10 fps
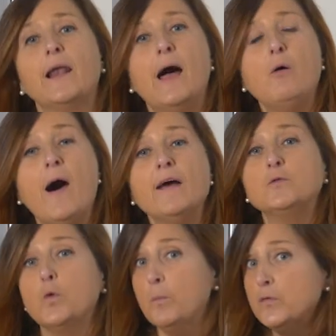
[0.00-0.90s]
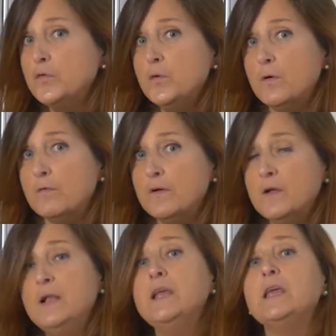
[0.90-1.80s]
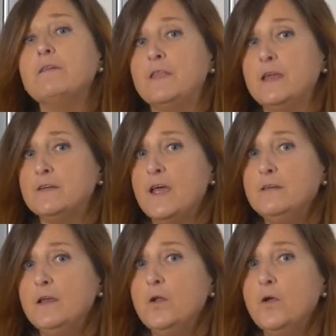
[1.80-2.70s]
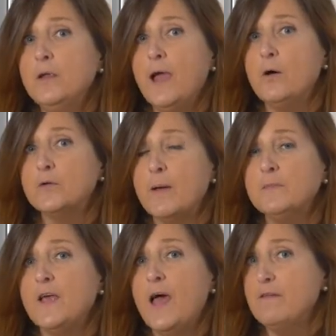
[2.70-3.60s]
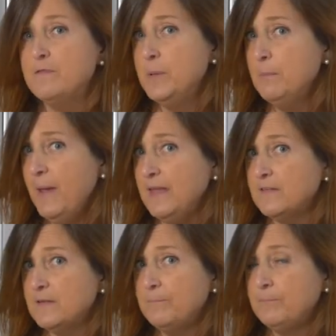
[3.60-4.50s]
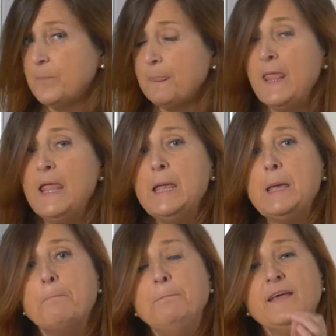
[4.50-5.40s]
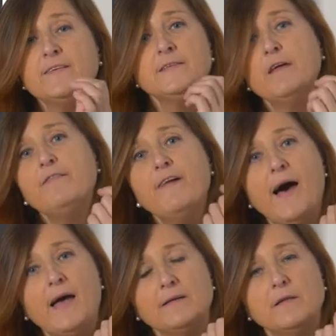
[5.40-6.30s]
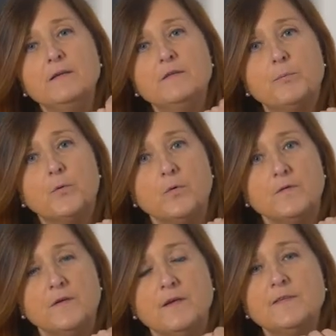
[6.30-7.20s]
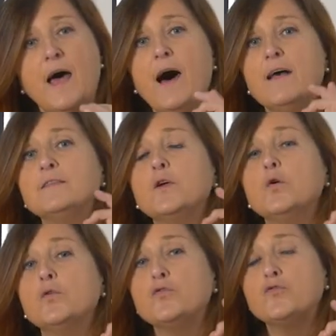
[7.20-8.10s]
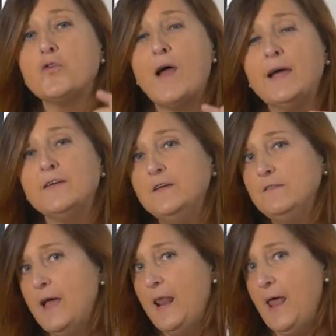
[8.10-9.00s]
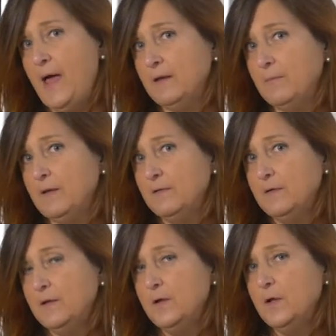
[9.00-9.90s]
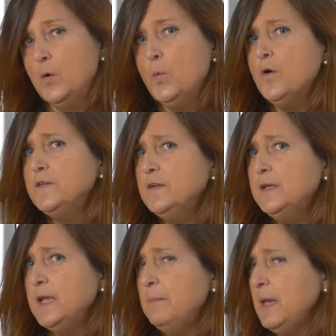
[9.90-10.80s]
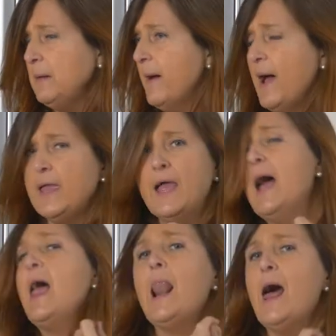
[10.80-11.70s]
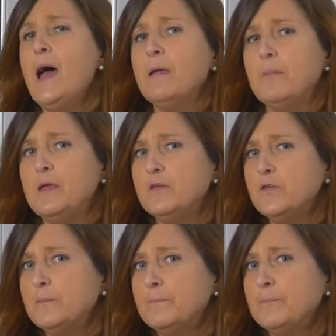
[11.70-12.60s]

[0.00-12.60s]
allow us to observe if the intended learning outcomes have been met. Biggs defined this process as constructive alignment. What did he mean by alignment?